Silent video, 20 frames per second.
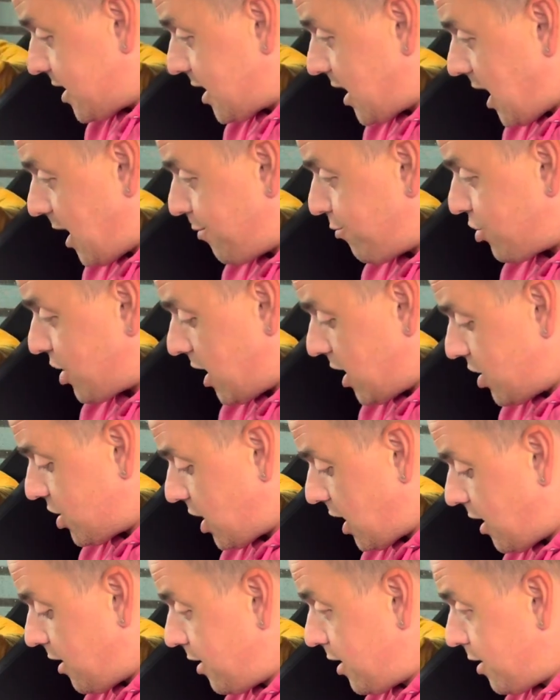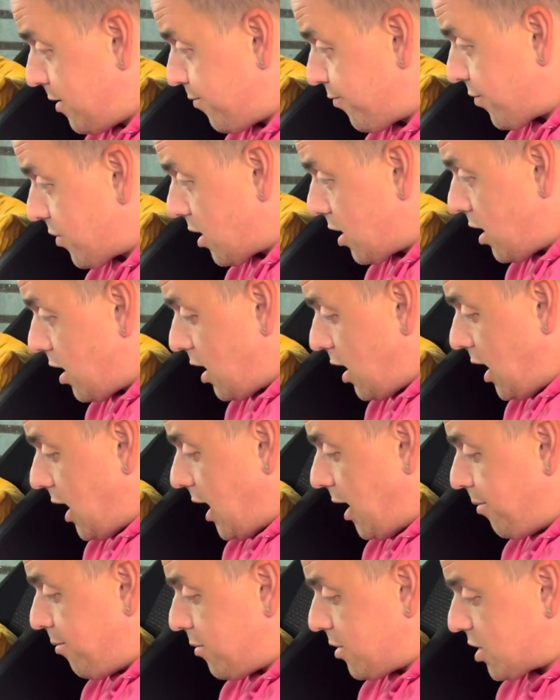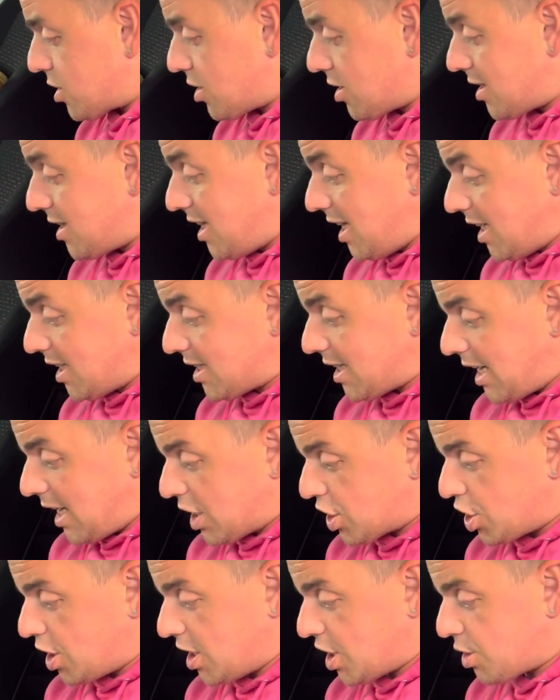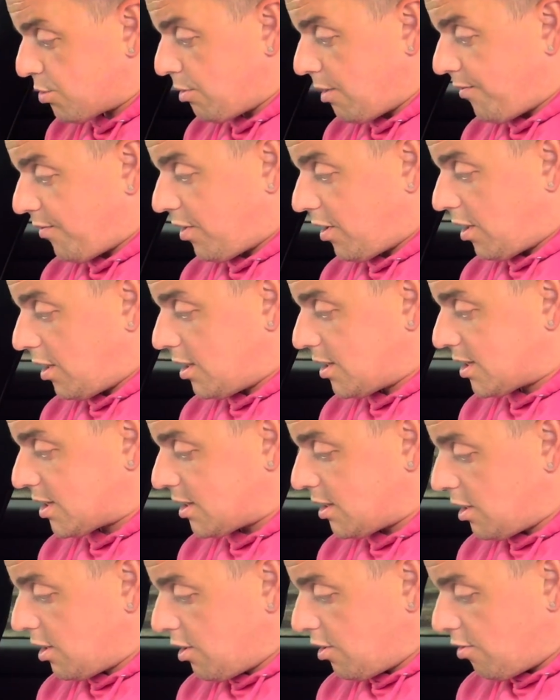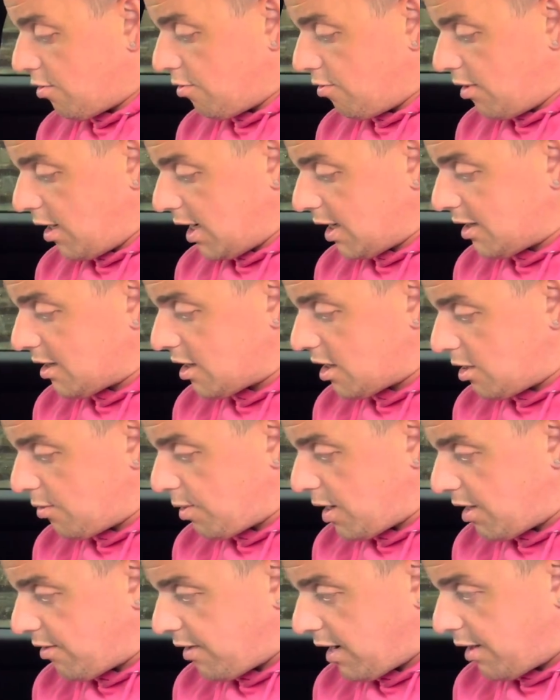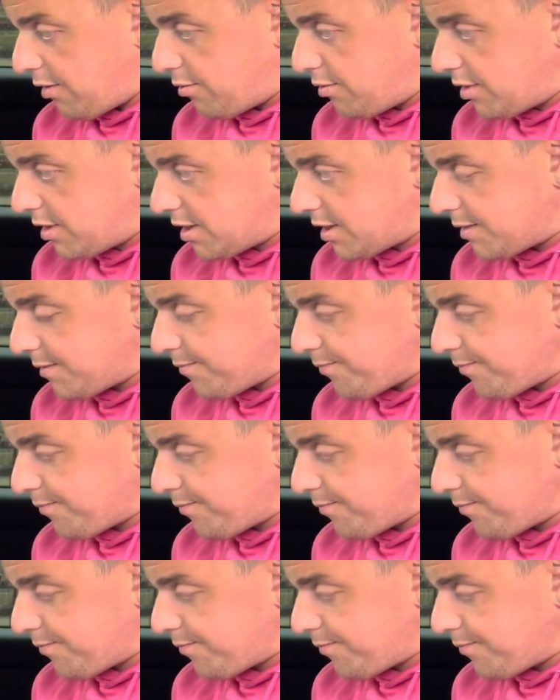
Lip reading: a game changer. So this actually swivels right the way around,